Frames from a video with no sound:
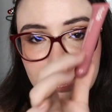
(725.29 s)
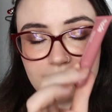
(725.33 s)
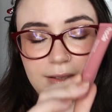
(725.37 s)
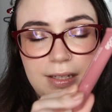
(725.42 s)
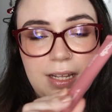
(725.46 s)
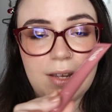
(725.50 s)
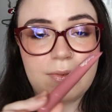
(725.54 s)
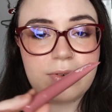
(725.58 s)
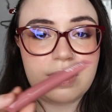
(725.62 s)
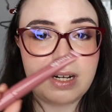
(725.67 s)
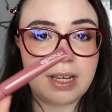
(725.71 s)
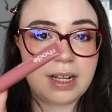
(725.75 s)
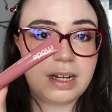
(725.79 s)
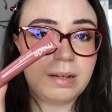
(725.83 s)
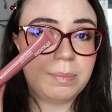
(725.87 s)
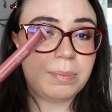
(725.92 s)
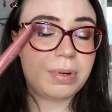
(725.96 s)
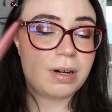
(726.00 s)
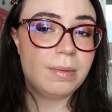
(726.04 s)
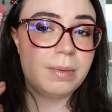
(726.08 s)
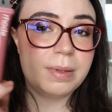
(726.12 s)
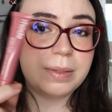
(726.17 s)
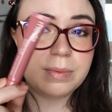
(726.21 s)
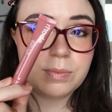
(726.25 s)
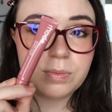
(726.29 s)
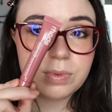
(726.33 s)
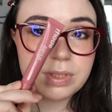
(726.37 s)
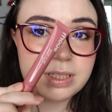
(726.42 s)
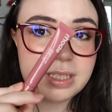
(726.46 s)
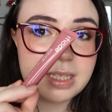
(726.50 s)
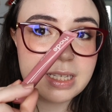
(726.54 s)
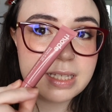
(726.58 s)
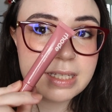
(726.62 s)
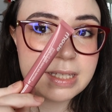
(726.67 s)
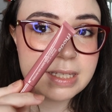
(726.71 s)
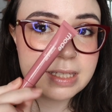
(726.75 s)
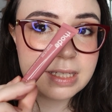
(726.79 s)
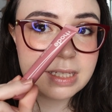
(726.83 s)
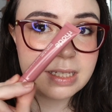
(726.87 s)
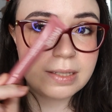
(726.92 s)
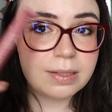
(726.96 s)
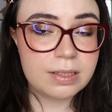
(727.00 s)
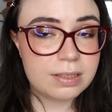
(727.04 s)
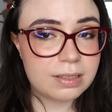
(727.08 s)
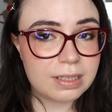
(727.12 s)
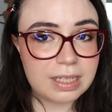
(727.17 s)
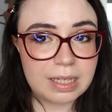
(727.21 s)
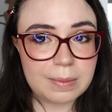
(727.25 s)
I never had a problem with this.
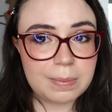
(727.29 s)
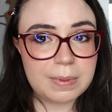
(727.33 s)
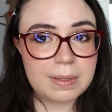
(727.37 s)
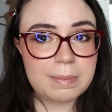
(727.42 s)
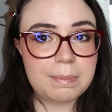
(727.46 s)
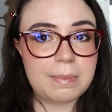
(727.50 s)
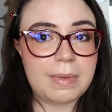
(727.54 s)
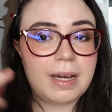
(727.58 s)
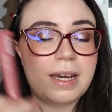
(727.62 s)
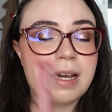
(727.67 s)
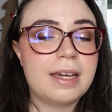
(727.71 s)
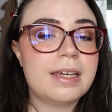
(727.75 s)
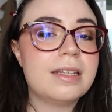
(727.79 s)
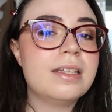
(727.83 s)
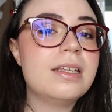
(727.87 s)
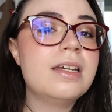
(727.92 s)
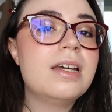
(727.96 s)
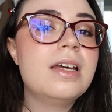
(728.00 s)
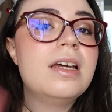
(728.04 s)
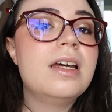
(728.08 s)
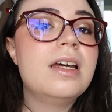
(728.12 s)
Keep in mind,